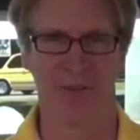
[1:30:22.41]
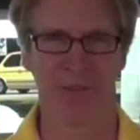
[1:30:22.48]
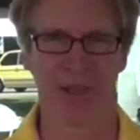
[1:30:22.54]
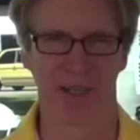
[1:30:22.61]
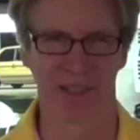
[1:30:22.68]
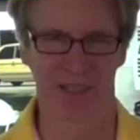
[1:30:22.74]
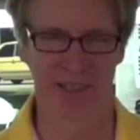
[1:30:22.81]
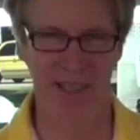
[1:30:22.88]
I'm
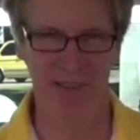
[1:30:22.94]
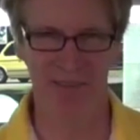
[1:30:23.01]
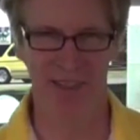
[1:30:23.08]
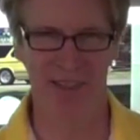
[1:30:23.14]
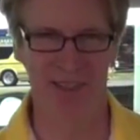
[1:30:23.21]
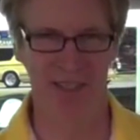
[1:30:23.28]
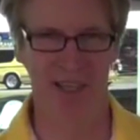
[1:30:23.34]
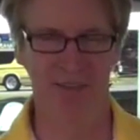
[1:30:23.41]
like,
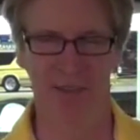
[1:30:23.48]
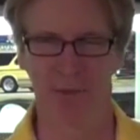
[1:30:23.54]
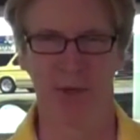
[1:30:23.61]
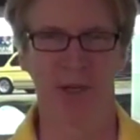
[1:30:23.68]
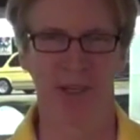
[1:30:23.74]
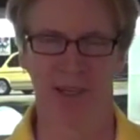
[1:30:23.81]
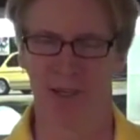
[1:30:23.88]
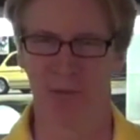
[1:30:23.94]
77,
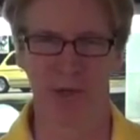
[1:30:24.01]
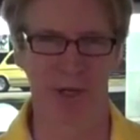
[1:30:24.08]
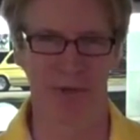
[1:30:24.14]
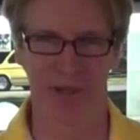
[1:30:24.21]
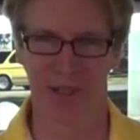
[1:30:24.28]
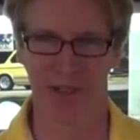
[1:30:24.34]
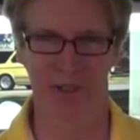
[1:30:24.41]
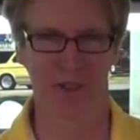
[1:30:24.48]
what? And I went
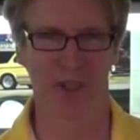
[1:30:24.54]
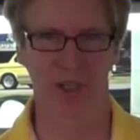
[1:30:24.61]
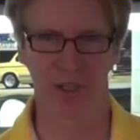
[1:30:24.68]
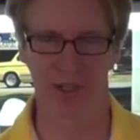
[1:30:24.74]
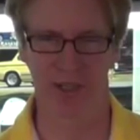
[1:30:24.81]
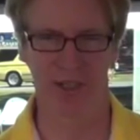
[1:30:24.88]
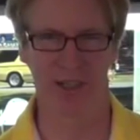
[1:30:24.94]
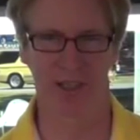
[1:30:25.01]
around, checked
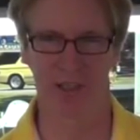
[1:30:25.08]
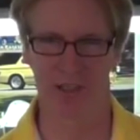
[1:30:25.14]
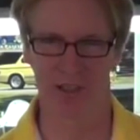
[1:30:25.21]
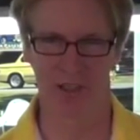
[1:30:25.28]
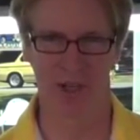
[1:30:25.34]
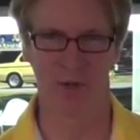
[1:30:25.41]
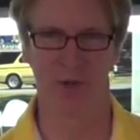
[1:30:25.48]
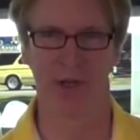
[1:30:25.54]
all the
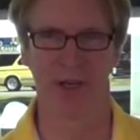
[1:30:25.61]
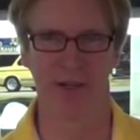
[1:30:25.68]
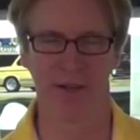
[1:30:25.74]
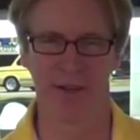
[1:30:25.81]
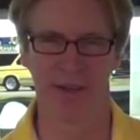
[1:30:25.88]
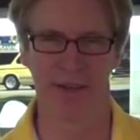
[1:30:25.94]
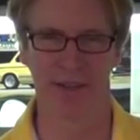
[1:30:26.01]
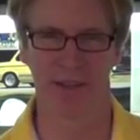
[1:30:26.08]
connections, and I went
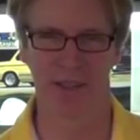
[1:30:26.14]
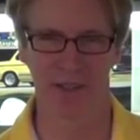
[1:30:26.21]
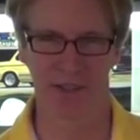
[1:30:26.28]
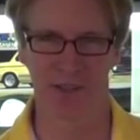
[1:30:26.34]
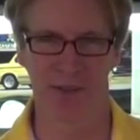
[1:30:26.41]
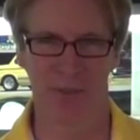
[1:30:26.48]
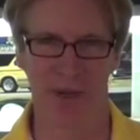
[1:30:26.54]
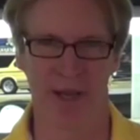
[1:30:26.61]
out and I
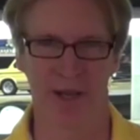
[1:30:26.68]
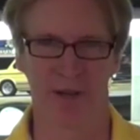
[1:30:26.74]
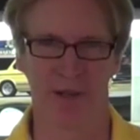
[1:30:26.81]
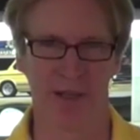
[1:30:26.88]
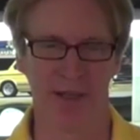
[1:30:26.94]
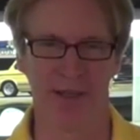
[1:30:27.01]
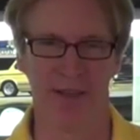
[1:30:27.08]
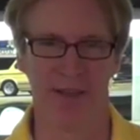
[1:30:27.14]
tested a
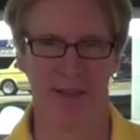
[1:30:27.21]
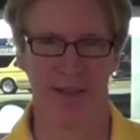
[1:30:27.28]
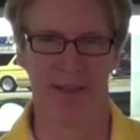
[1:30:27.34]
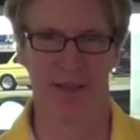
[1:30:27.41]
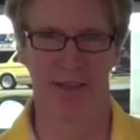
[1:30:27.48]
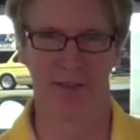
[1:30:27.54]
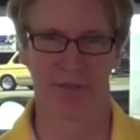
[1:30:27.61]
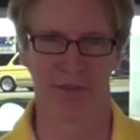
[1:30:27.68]
battery
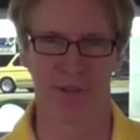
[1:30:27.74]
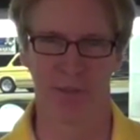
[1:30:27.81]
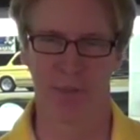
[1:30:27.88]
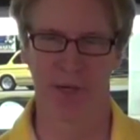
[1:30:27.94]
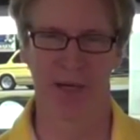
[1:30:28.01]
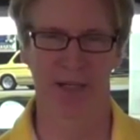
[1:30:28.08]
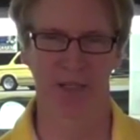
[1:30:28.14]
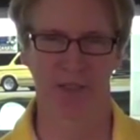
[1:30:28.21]
in the front
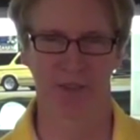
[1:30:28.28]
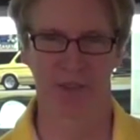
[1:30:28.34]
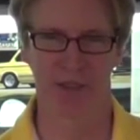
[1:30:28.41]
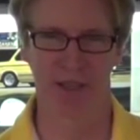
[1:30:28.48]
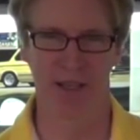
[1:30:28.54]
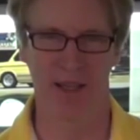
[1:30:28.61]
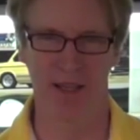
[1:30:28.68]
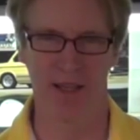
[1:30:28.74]
box,